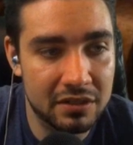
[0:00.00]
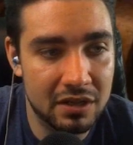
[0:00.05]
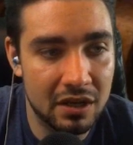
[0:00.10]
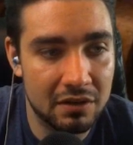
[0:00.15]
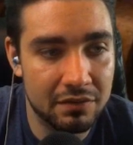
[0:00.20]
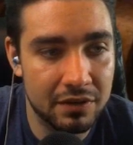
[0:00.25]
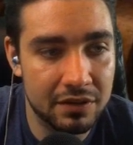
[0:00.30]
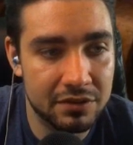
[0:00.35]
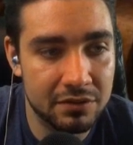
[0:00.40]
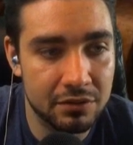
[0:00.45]

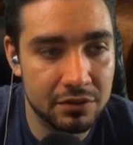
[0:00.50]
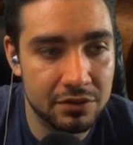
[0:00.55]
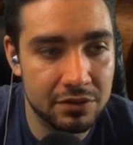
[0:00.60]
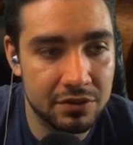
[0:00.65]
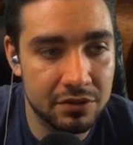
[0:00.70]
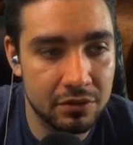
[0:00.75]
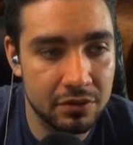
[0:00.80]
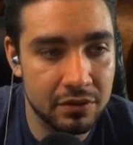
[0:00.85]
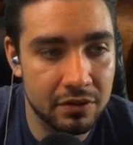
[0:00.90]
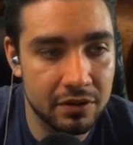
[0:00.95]
Sacrifice Torch
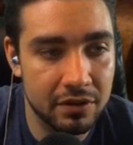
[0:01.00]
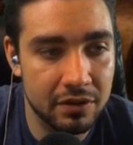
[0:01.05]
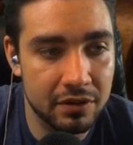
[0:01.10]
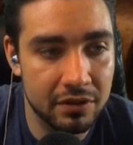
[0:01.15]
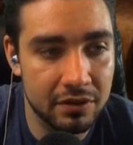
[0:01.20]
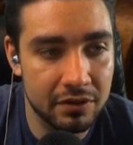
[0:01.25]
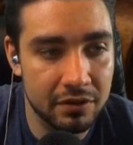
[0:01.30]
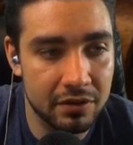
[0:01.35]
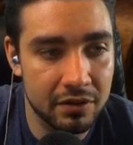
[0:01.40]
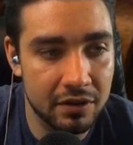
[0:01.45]
Courier,
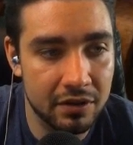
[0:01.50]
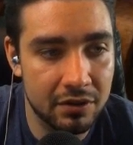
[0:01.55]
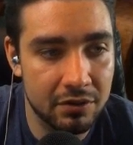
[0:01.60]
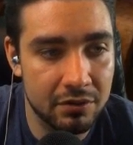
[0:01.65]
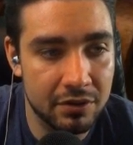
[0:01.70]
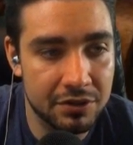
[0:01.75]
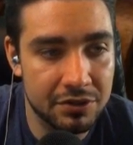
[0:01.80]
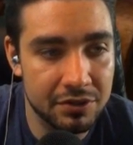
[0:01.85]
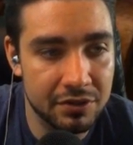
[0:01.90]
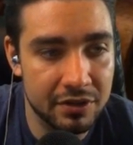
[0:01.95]
another
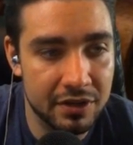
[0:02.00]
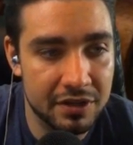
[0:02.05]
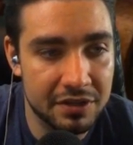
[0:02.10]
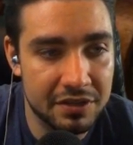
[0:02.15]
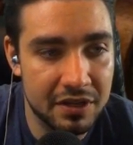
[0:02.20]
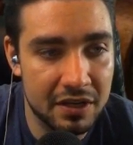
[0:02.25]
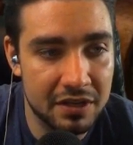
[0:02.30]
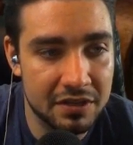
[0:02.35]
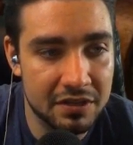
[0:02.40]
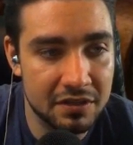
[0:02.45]
creature gains
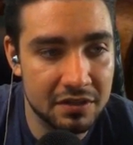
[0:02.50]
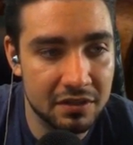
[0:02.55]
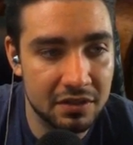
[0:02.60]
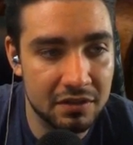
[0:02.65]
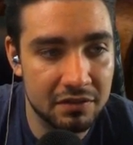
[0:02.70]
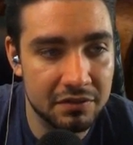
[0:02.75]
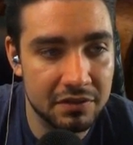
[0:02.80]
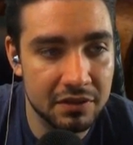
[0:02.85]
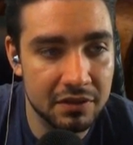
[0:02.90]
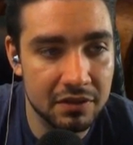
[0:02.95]
haste until
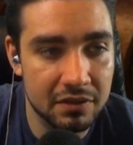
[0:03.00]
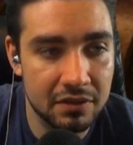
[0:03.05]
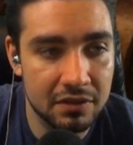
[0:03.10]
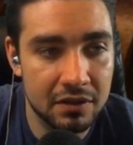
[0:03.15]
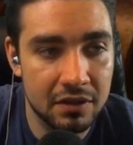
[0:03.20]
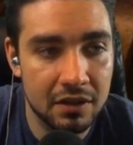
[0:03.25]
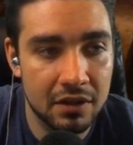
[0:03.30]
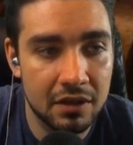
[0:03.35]
end of turn.